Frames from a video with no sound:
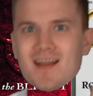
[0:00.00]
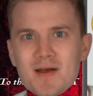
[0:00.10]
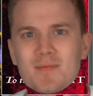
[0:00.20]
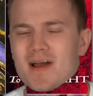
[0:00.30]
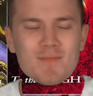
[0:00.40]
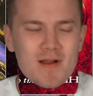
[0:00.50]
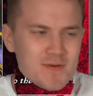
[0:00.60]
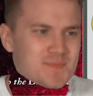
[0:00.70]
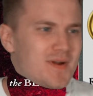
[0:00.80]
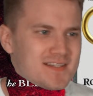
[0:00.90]
I, my, my
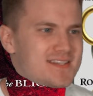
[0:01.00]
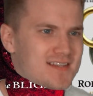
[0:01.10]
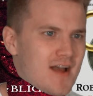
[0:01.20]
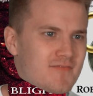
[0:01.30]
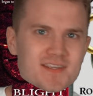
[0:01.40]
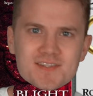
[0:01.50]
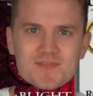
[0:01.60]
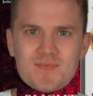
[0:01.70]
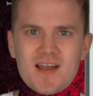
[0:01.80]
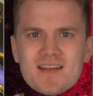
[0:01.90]
response is
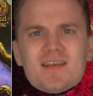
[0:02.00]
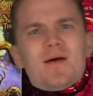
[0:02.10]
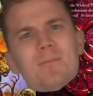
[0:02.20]
obvious, right?